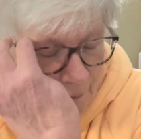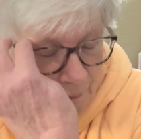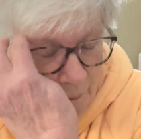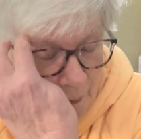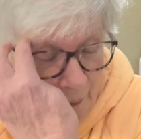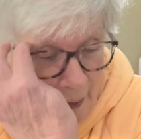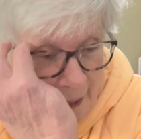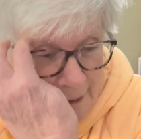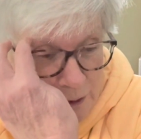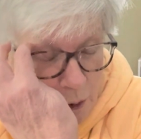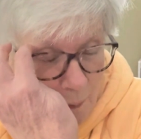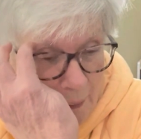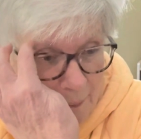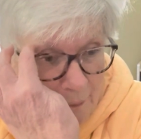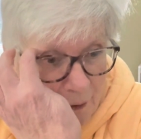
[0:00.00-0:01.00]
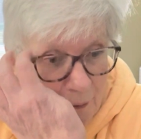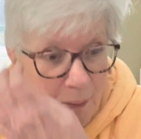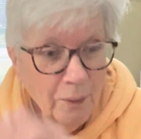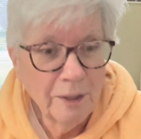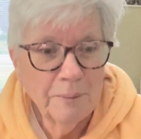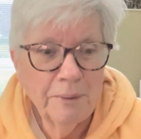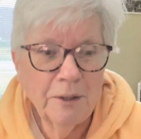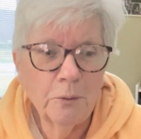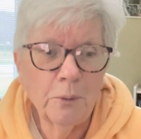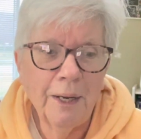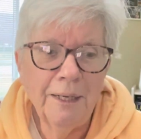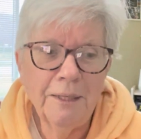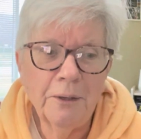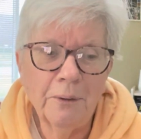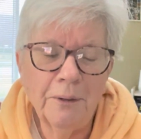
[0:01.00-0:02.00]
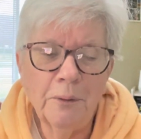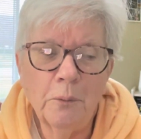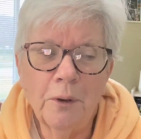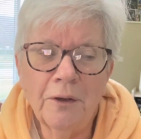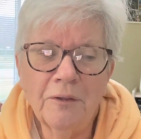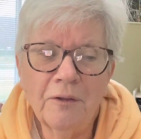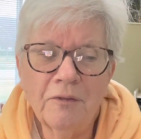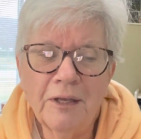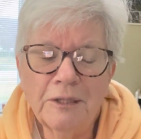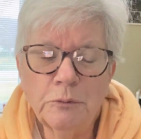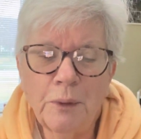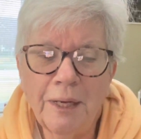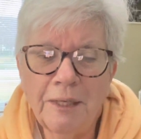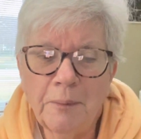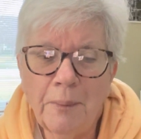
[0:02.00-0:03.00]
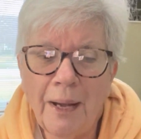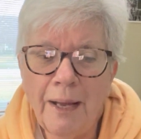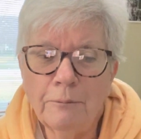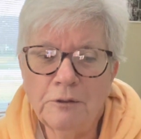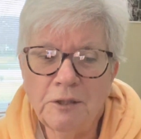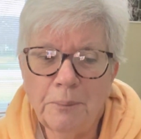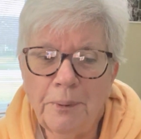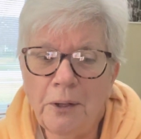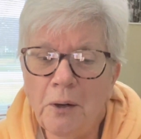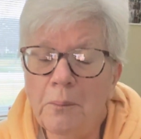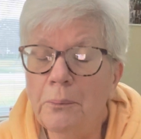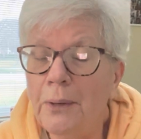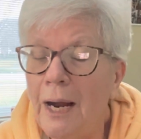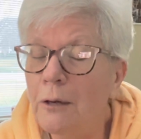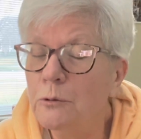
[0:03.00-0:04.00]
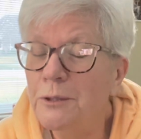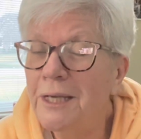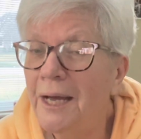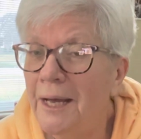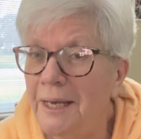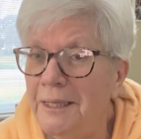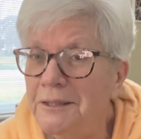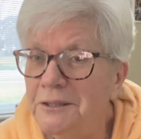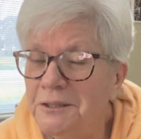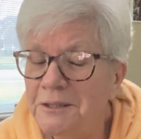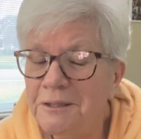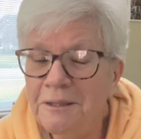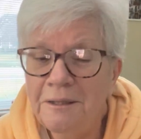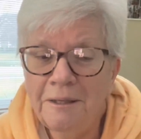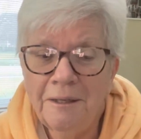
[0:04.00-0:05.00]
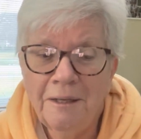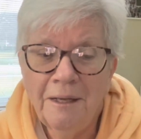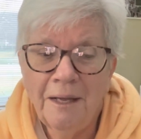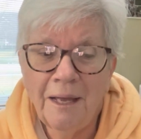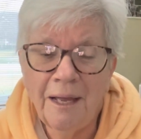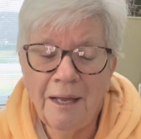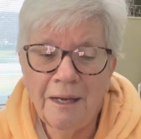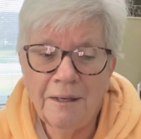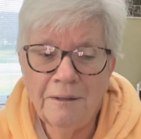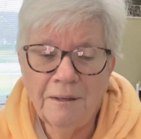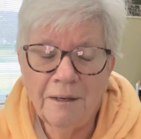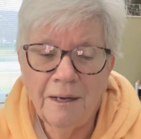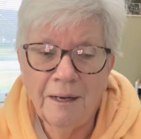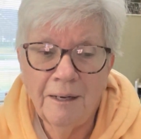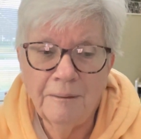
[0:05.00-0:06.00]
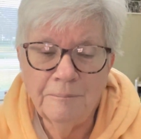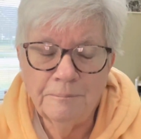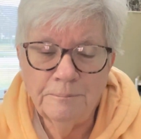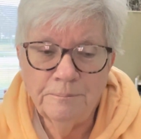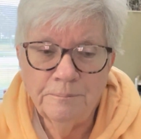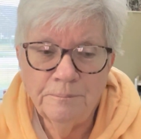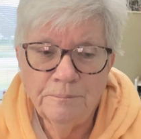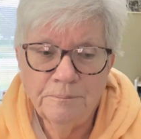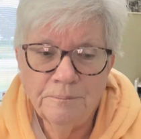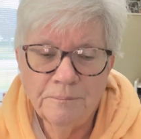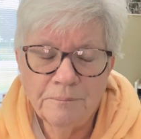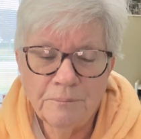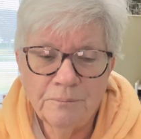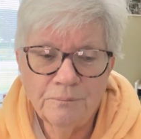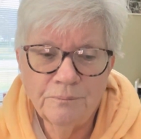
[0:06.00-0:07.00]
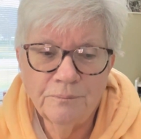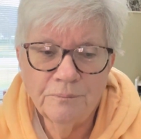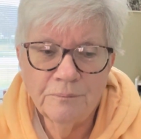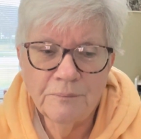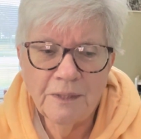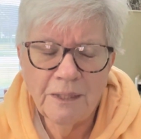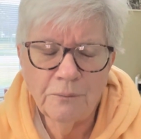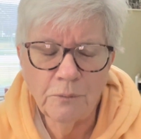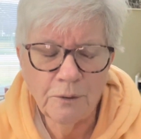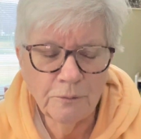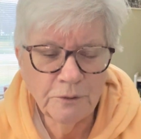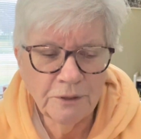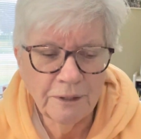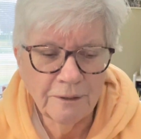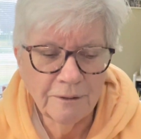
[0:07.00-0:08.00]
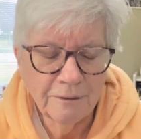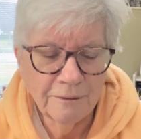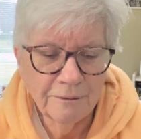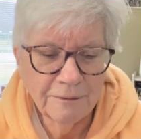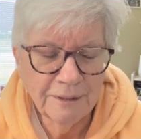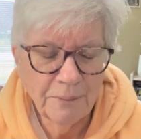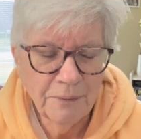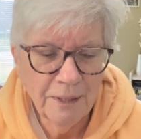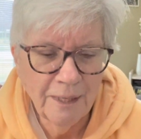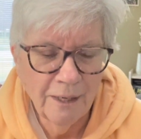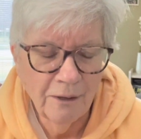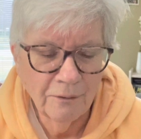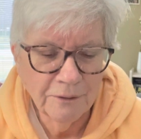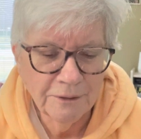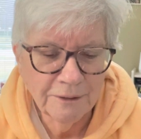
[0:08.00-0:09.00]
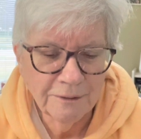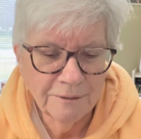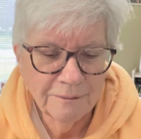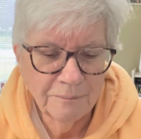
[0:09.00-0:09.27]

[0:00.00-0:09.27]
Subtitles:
told my mother I wanted to be the reindeer. And one of the things we had to buy was a pair of brown tights. And what was it? Something else.